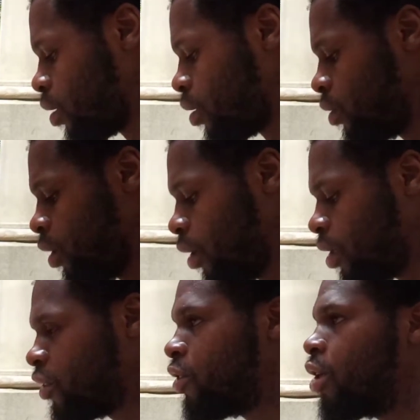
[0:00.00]

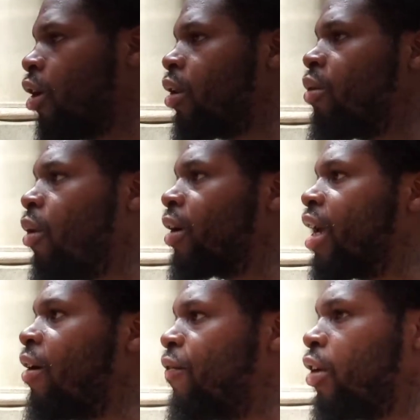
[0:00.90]
because you can only work
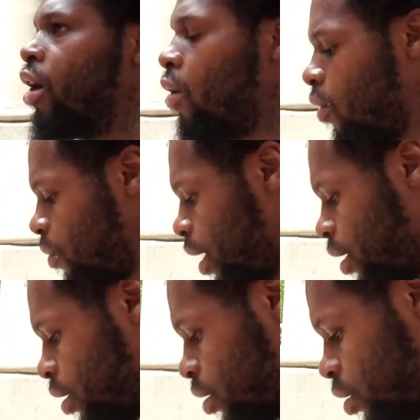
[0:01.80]
out for your own,
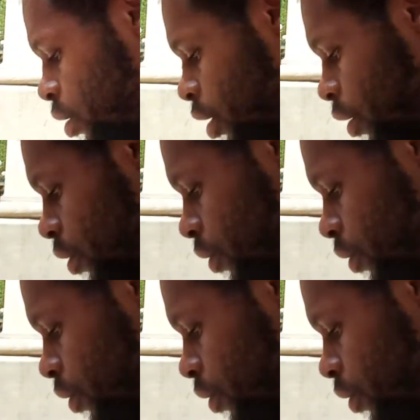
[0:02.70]
man. You know.